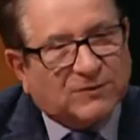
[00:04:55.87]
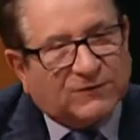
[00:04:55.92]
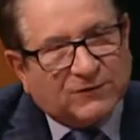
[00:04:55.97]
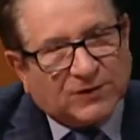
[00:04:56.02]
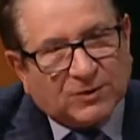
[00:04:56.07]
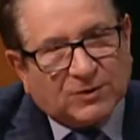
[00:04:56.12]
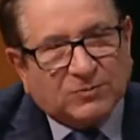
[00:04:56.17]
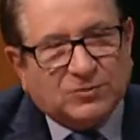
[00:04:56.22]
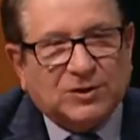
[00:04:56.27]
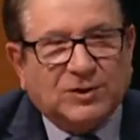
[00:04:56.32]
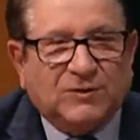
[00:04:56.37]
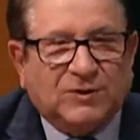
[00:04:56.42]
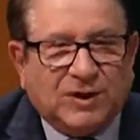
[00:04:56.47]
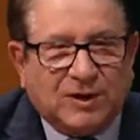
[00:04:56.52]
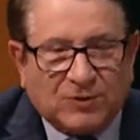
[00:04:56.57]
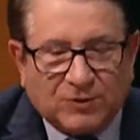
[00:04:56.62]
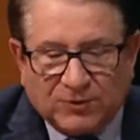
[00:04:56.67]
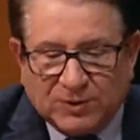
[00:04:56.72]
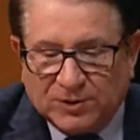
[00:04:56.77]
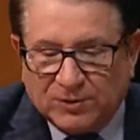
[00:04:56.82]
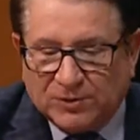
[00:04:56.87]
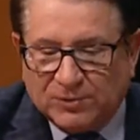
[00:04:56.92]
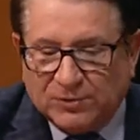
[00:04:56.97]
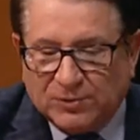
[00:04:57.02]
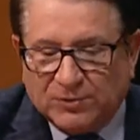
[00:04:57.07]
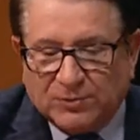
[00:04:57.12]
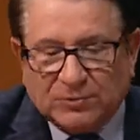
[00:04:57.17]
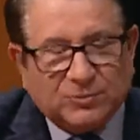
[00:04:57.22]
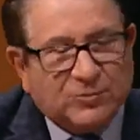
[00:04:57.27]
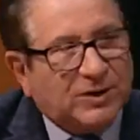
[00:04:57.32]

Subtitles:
of energy that are in the news,